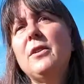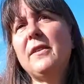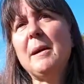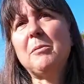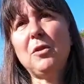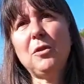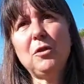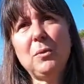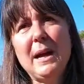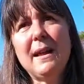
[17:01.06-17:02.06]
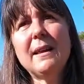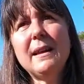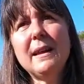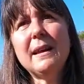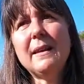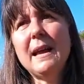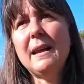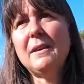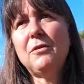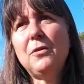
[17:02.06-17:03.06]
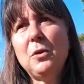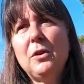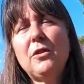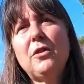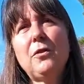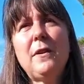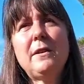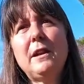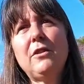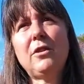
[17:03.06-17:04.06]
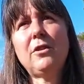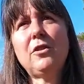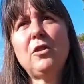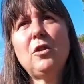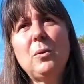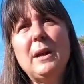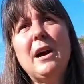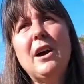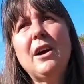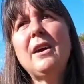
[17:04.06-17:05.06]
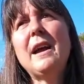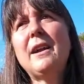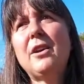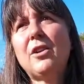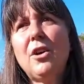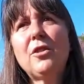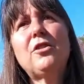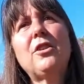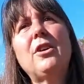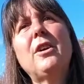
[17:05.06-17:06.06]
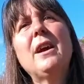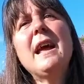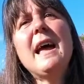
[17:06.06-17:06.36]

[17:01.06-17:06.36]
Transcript: to accept a whole new reality. And food is so foundational to who we are and our culture,